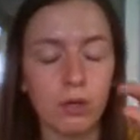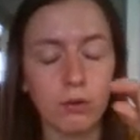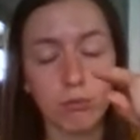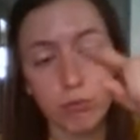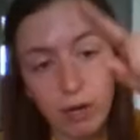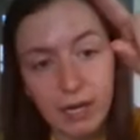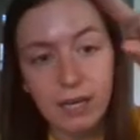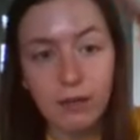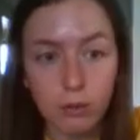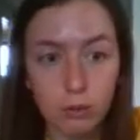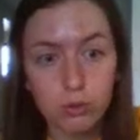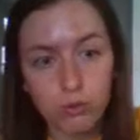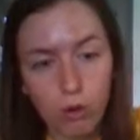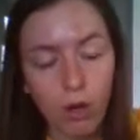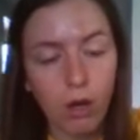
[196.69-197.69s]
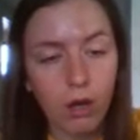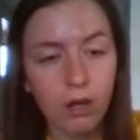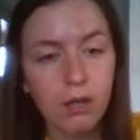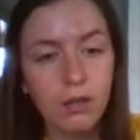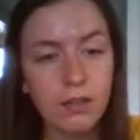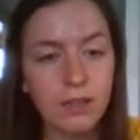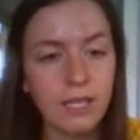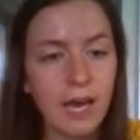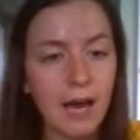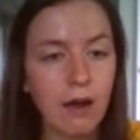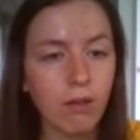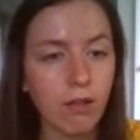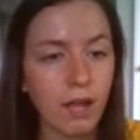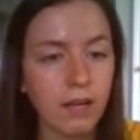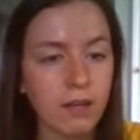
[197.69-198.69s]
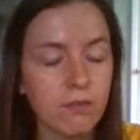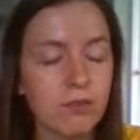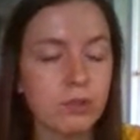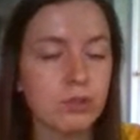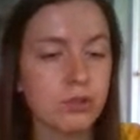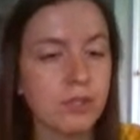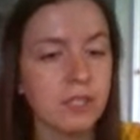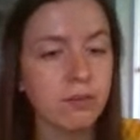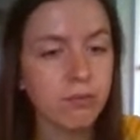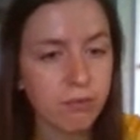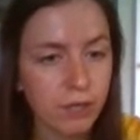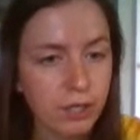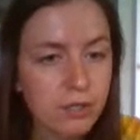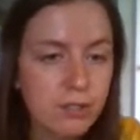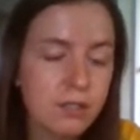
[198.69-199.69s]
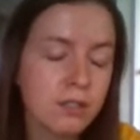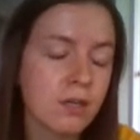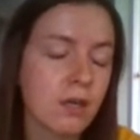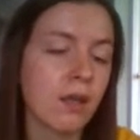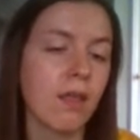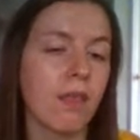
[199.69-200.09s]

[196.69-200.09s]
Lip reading: write or draw the outline of the tree first,